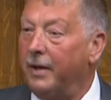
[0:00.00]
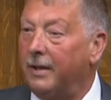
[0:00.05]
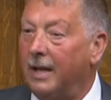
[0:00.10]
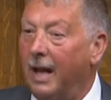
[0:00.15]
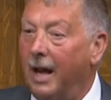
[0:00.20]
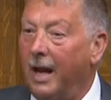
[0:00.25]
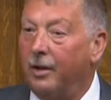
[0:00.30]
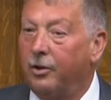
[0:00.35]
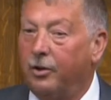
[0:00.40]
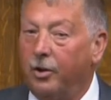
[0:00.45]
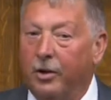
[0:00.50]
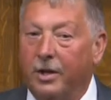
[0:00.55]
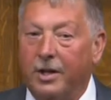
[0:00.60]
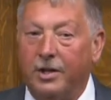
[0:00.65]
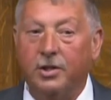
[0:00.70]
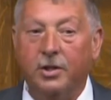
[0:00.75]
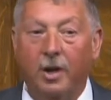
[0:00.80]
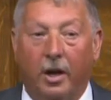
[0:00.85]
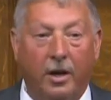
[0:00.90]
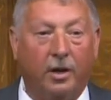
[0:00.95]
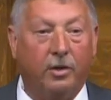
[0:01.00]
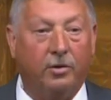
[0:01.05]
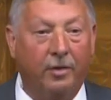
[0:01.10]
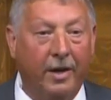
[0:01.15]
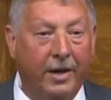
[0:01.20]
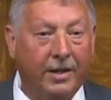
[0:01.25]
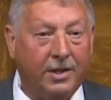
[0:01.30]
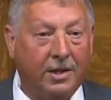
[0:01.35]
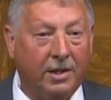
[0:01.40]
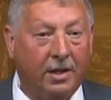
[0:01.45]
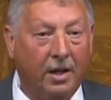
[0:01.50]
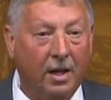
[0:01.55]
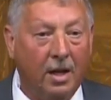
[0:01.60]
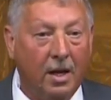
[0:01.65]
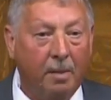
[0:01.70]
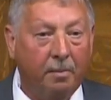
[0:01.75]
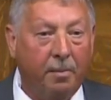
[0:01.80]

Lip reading: that a good is not at risk